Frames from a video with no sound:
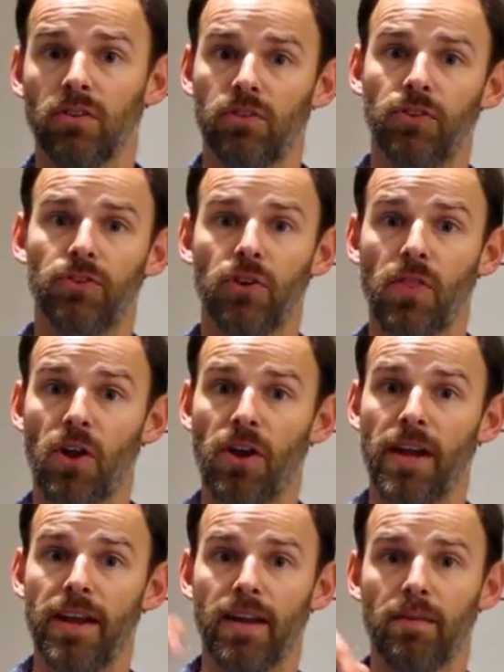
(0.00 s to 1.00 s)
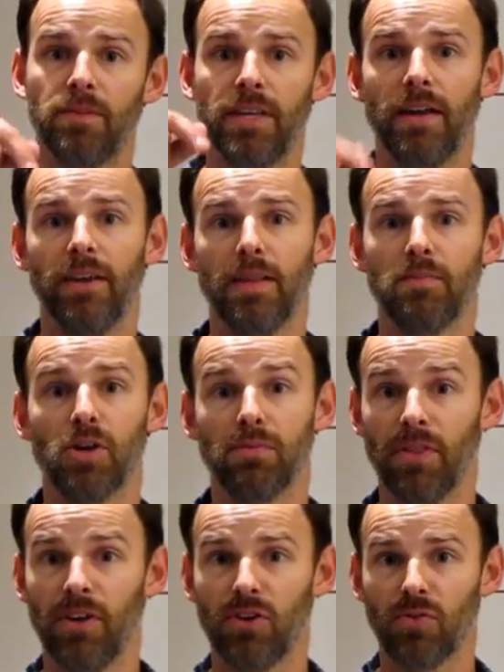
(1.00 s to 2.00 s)
just so they don't end up down in the bottom
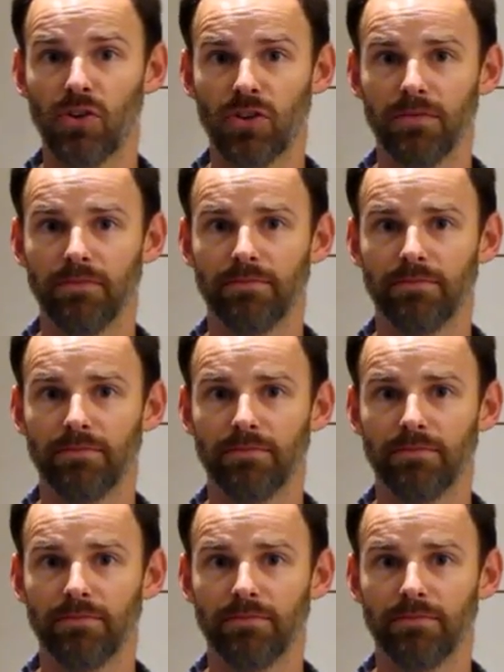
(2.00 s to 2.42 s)
of the dishwasher.